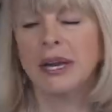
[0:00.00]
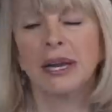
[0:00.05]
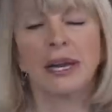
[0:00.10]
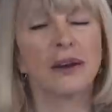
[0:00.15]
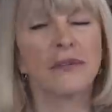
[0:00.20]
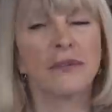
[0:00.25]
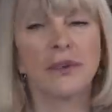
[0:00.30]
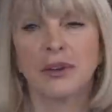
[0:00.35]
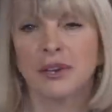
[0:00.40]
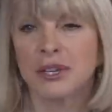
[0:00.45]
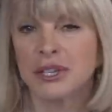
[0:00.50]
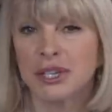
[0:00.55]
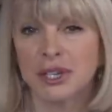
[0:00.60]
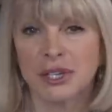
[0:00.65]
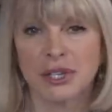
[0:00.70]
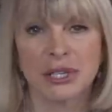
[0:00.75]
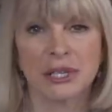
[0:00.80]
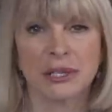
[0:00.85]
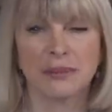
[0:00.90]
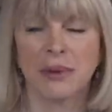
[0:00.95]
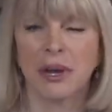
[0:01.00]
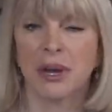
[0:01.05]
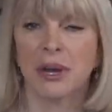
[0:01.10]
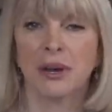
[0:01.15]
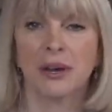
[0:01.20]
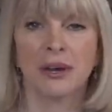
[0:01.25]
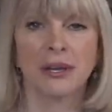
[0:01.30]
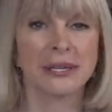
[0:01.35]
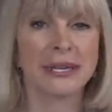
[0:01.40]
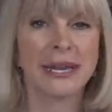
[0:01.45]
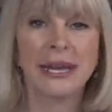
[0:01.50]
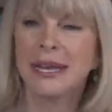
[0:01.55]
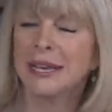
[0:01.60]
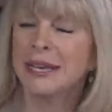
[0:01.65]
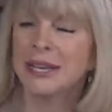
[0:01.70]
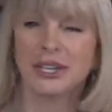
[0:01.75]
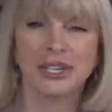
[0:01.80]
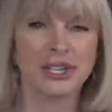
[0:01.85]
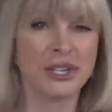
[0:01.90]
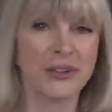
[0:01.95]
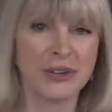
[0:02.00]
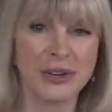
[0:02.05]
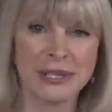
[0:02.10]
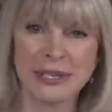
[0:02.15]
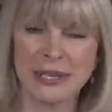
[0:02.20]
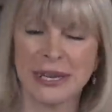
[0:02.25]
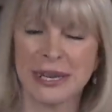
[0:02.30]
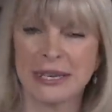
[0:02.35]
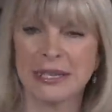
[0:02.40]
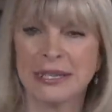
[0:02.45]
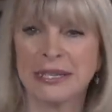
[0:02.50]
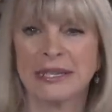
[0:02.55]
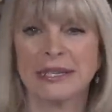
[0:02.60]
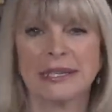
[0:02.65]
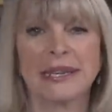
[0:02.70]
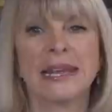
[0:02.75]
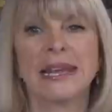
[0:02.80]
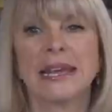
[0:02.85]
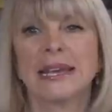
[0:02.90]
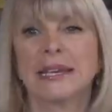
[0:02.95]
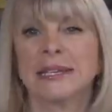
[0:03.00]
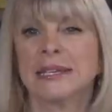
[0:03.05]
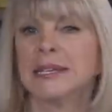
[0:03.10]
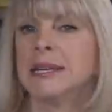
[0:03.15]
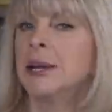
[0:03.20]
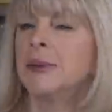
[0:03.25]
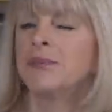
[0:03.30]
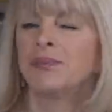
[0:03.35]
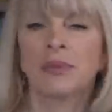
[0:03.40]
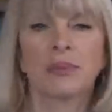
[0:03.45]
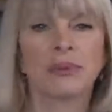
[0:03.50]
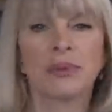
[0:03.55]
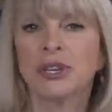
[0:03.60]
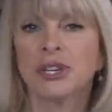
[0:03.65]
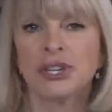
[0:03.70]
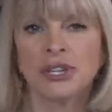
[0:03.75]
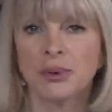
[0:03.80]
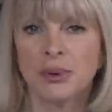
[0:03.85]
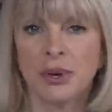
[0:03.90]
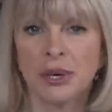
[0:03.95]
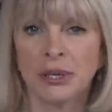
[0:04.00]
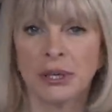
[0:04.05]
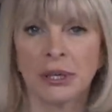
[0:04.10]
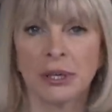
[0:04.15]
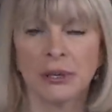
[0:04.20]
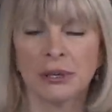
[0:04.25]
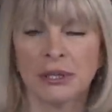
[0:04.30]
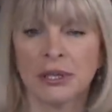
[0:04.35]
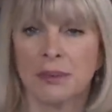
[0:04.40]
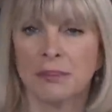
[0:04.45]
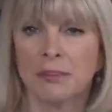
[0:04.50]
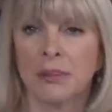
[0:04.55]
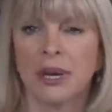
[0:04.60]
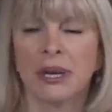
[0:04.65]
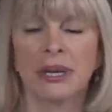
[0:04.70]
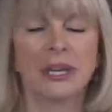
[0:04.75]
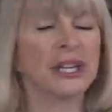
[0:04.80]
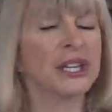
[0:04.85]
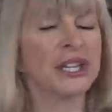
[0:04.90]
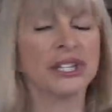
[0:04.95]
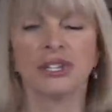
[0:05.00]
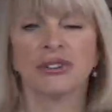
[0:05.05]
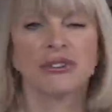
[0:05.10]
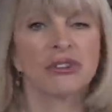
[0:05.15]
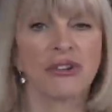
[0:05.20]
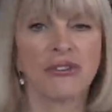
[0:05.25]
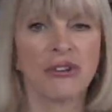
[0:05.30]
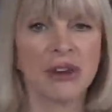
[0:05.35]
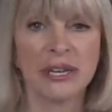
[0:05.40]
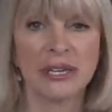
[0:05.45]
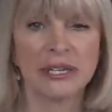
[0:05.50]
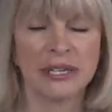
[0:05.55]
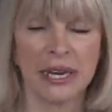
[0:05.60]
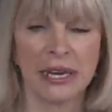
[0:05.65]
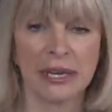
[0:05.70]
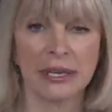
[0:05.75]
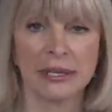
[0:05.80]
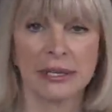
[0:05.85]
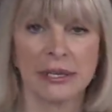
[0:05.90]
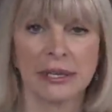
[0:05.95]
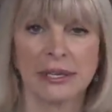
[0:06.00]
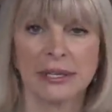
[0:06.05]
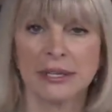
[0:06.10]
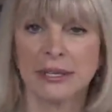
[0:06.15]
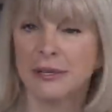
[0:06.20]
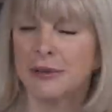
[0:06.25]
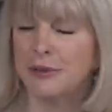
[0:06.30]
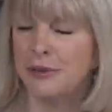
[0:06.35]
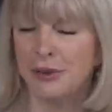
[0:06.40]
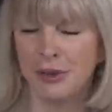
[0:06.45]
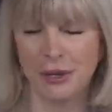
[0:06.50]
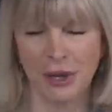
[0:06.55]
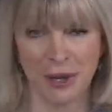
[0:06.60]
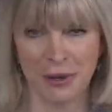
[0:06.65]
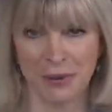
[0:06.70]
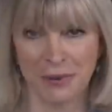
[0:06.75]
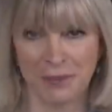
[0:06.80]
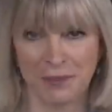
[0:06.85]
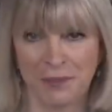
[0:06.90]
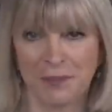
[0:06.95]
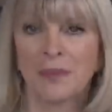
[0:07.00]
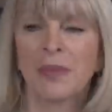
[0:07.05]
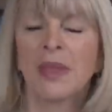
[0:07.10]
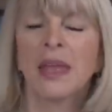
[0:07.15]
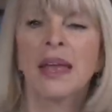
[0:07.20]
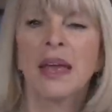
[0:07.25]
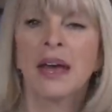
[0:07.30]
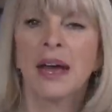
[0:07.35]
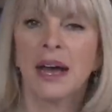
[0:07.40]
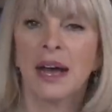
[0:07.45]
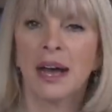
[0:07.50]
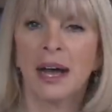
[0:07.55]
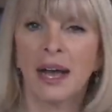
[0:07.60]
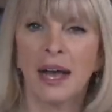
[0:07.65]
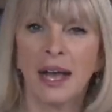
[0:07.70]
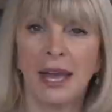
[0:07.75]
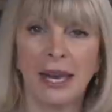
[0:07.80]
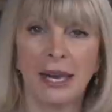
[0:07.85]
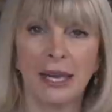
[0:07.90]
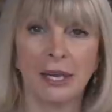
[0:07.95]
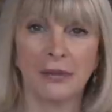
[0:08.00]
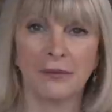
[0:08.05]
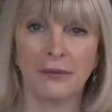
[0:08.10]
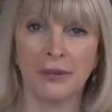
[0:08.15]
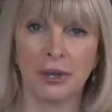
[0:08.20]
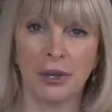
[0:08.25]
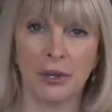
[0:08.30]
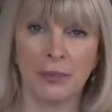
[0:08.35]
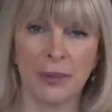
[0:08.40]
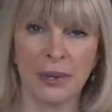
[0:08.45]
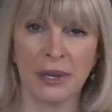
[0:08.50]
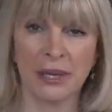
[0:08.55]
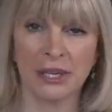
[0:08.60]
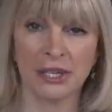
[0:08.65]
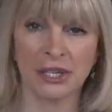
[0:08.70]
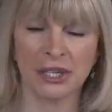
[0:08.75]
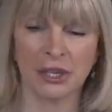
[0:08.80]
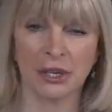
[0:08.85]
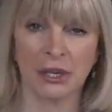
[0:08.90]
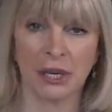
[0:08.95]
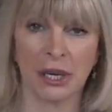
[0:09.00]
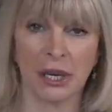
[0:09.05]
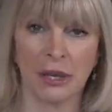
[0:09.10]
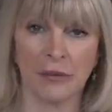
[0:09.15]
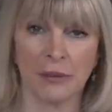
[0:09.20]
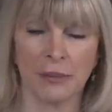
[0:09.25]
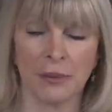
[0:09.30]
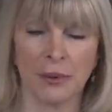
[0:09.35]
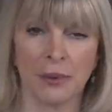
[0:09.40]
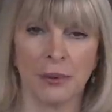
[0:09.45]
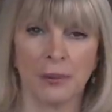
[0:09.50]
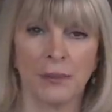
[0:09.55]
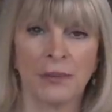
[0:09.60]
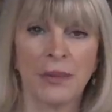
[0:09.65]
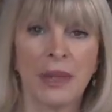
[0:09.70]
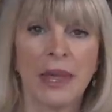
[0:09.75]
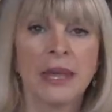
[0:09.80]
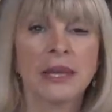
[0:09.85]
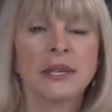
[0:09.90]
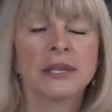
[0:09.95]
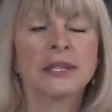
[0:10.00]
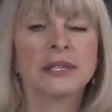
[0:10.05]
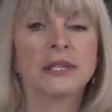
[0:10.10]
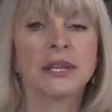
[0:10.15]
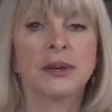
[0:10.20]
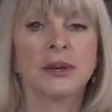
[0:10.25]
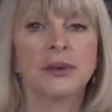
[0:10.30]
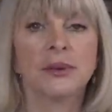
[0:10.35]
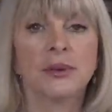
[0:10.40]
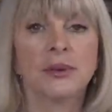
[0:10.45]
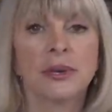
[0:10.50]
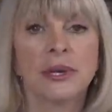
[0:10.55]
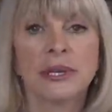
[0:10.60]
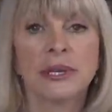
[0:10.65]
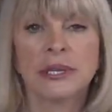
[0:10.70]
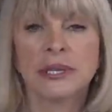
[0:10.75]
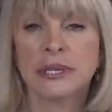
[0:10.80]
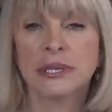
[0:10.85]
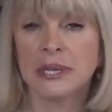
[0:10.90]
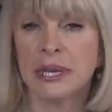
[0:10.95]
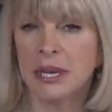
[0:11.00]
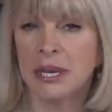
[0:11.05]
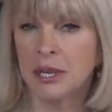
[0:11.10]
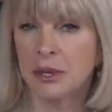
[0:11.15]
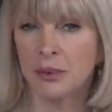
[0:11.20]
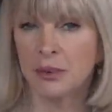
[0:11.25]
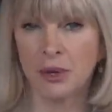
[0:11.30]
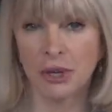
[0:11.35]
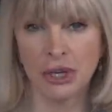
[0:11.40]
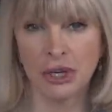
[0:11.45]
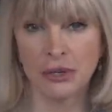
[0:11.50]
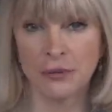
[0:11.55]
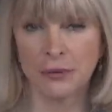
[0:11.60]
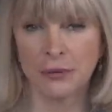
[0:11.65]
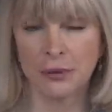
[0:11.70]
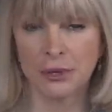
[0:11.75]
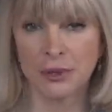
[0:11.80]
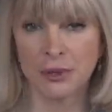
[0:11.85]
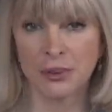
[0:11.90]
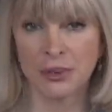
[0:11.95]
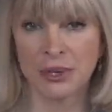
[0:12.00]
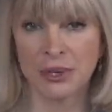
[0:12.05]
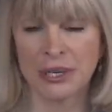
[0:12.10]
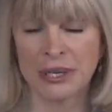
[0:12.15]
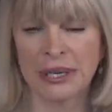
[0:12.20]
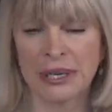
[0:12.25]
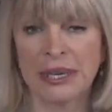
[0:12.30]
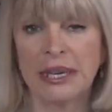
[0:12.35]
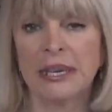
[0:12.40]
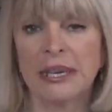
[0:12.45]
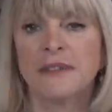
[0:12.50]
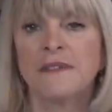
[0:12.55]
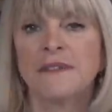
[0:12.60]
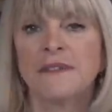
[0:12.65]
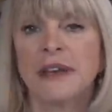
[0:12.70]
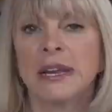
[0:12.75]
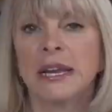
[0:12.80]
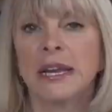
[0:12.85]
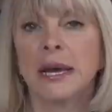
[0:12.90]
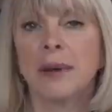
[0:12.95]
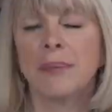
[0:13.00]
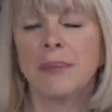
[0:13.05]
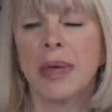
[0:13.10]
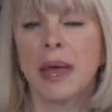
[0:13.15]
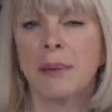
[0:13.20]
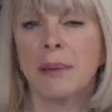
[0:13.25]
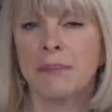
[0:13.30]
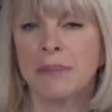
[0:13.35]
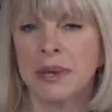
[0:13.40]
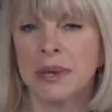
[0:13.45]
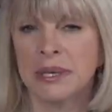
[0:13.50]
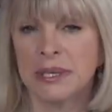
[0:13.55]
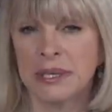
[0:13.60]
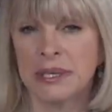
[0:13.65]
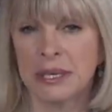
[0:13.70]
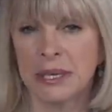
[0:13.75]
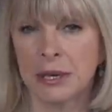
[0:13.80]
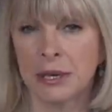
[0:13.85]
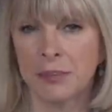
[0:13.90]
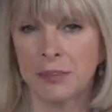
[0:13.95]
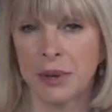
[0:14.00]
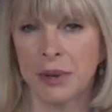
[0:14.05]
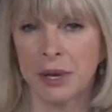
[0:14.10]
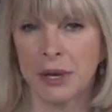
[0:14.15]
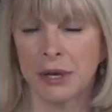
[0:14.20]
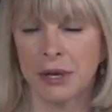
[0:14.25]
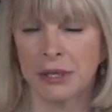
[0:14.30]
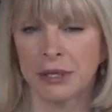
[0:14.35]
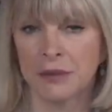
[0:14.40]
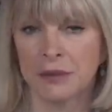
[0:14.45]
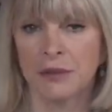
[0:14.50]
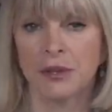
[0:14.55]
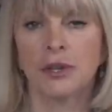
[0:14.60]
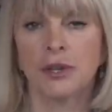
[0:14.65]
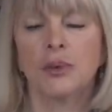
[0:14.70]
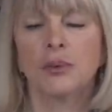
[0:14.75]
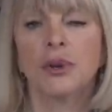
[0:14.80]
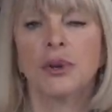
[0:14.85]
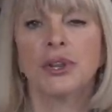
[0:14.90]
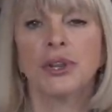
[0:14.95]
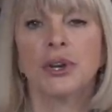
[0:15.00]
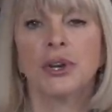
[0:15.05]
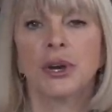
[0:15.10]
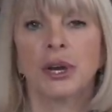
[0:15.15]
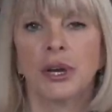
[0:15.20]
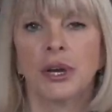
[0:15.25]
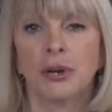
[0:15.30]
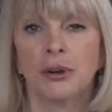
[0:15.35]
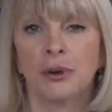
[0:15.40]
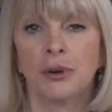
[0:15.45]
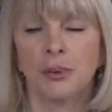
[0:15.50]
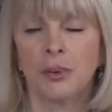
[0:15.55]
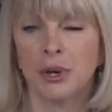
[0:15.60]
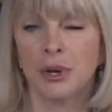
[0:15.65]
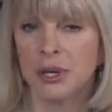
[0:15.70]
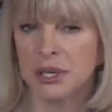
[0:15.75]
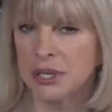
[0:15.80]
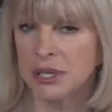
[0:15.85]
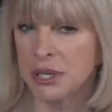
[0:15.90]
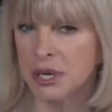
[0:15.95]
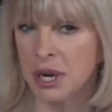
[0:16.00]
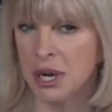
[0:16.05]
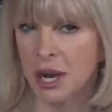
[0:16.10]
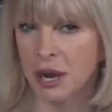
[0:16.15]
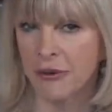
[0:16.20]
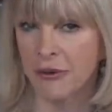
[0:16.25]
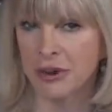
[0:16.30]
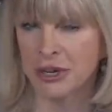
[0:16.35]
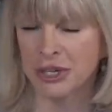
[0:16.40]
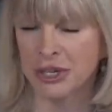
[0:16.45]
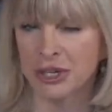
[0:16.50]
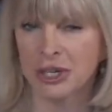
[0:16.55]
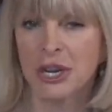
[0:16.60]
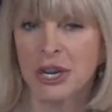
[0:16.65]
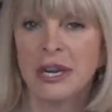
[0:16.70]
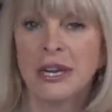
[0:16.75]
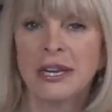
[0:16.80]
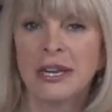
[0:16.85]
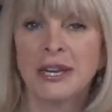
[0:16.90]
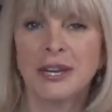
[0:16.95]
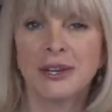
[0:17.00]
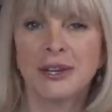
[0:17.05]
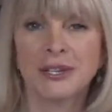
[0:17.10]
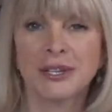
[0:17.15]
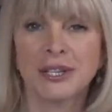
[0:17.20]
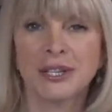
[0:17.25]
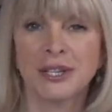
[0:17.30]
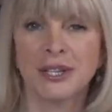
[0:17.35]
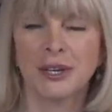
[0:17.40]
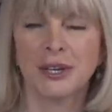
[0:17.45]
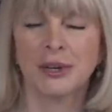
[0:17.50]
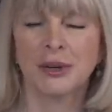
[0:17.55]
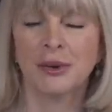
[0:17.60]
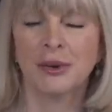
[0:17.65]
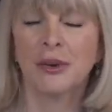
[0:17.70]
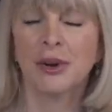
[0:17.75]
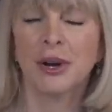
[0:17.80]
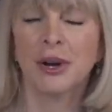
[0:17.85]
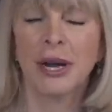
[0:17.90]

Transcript: love you because you're smart, because you're a size 6, because you earn a lot of money, because you're a great dentist. No, I love you because you're lovable. So say the words you've always wanted to hear. Fill up that missing part of you with your own words. Nourish your soul